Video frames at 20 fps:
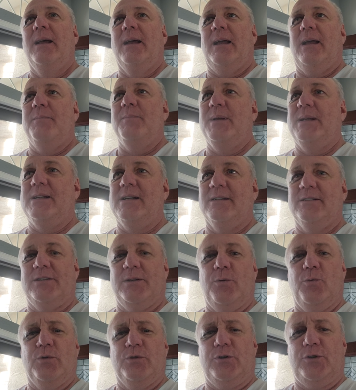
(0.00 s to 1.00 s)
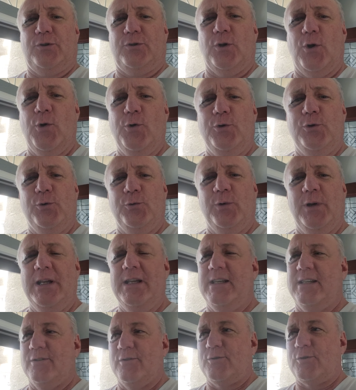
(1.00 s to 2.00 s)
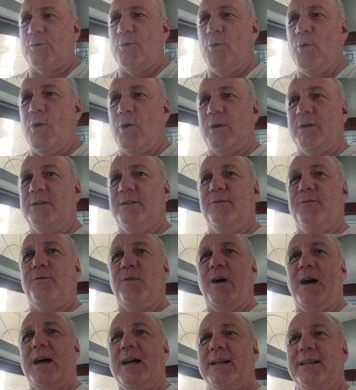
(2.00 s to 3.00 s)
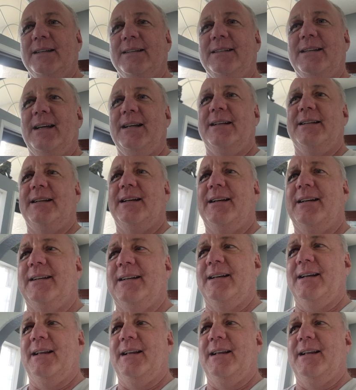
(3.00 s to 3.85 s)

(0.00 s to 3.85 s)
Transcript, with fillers: and because it was so unique and so hard to find, and da da da da.